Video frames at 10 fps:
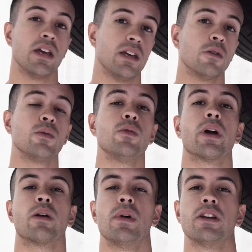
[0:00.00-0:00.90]
Here we
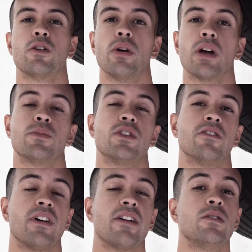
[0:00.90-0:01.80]
recommend going up
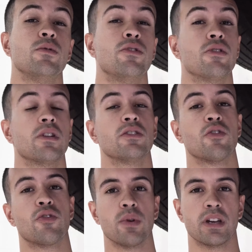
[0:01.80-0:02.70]
to 5W30
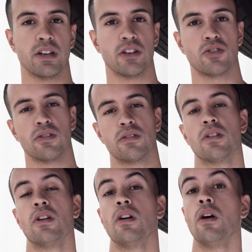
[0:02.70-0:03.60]
under 3
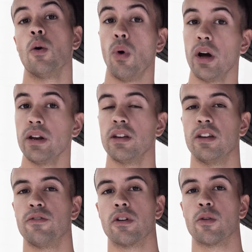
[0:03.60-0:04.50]
conditions. 1,
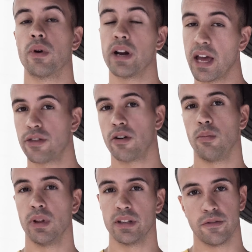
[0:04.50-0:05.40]
if you're going to run an
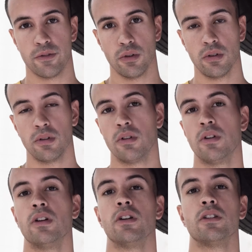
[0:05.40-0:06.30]
ethanol blended fuel.
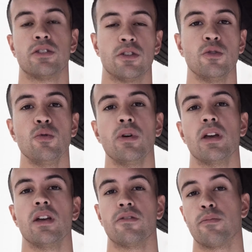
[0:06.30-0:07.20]
2,
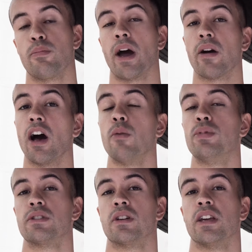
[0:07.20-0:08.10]
if power
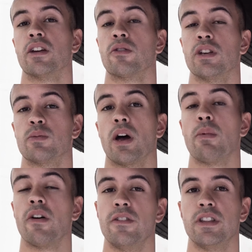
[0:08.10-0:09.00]
output's going to increase by
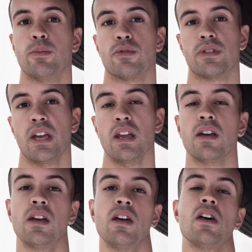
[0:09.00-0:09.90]
about 50%.
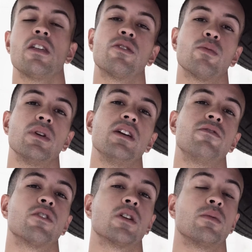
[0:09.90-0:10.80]
3,
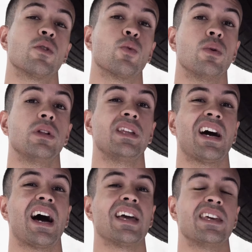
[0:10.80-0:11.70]
if you're going to be in a really
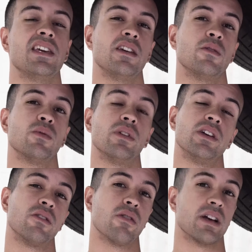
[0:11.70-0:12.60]
high heat,
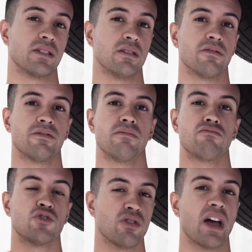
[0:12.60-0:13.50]
really aggressive
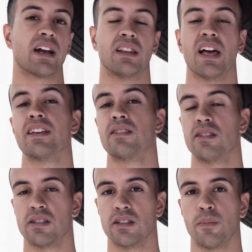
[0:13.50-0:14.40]
track-like
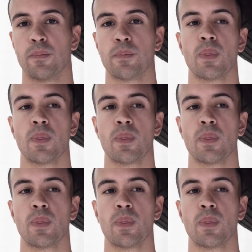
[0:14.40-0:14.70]
system.